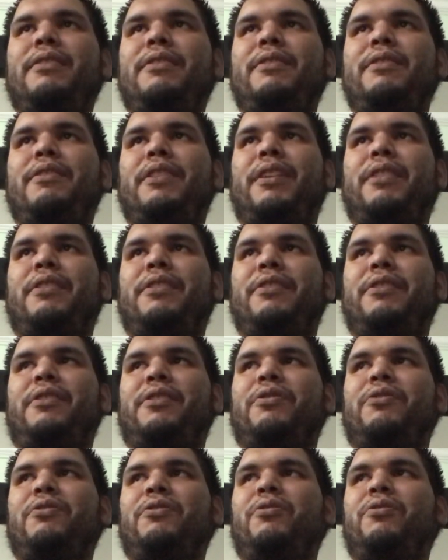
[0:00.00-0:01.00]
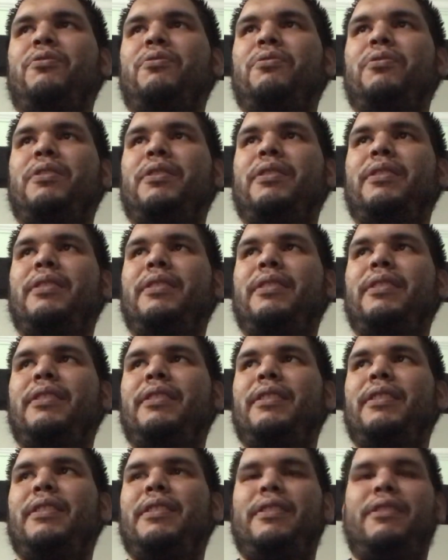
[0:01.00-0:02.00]
Schecters are sold,
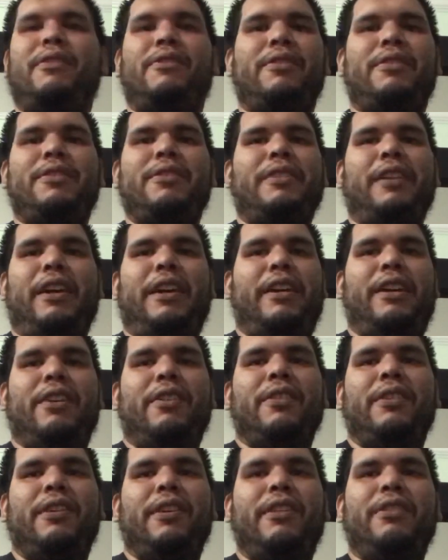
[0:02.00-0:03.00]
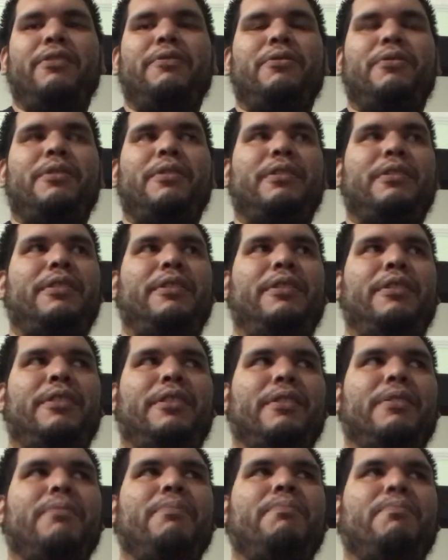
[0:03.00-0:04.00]
or just any online source, and you
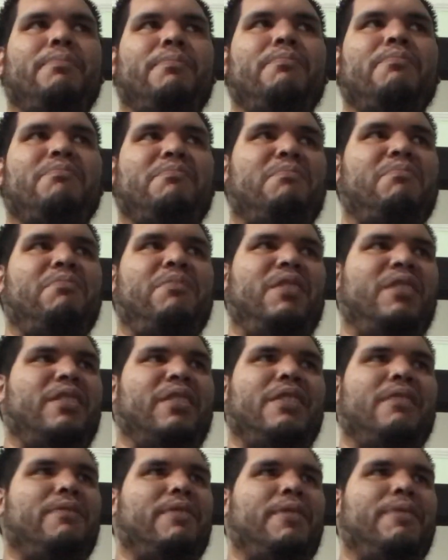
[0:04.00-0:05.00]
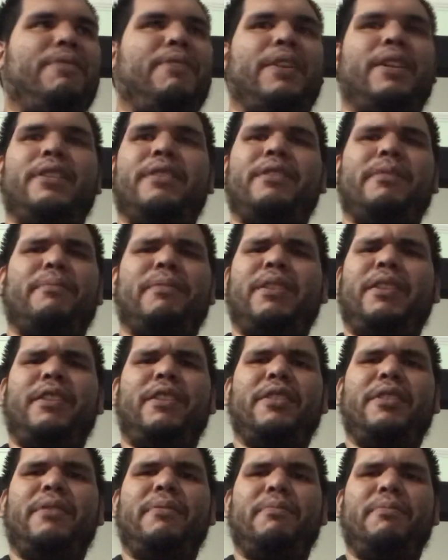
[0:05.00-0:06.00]
can definitely find something
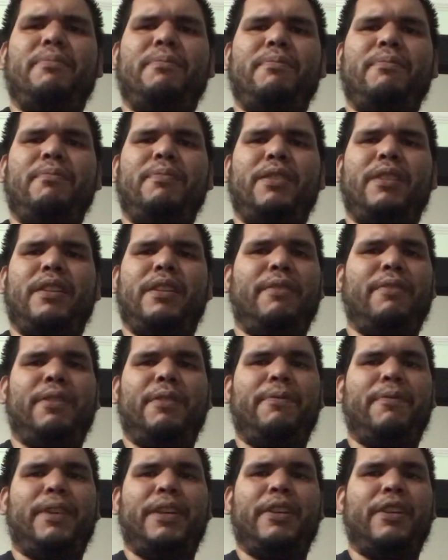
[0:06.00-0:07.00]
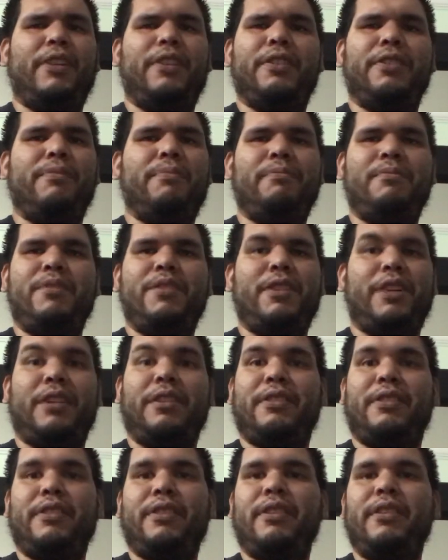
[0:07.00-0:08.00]
good. You can definitely find a good
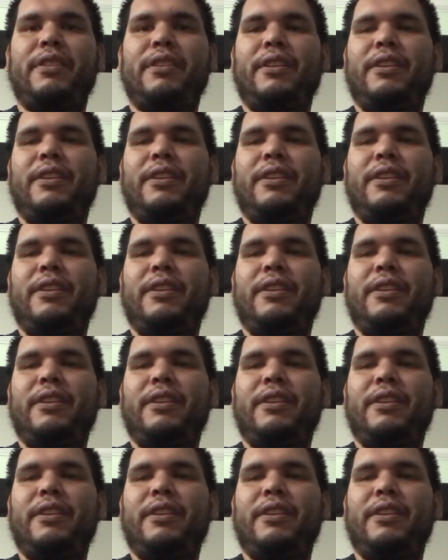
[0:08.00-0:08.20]
Schecter